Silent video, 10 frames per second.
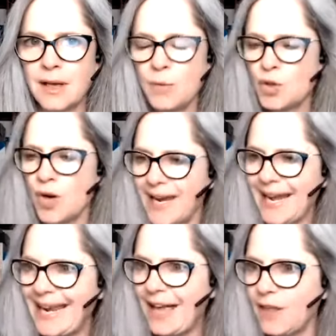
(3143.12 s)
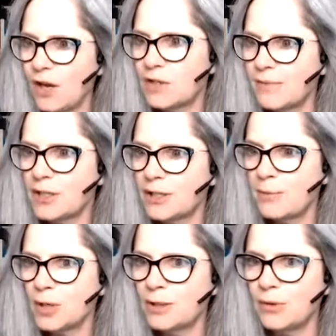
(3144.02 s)
And we try and hang out there as much as
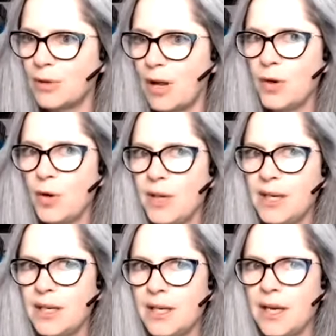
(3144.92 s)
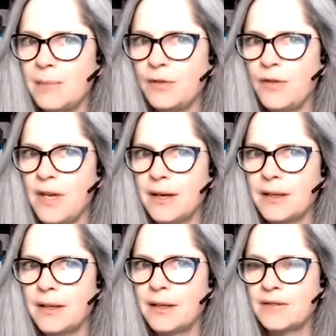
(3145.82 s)
possible. Oh no, here comes fear.
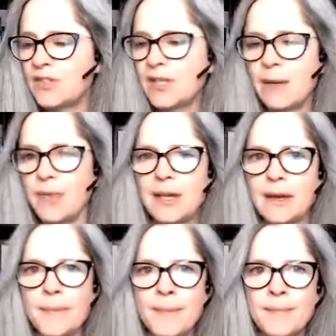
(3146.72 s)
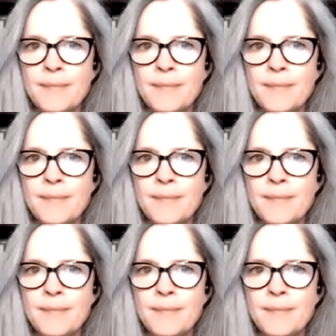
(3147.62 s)
It's the same thing.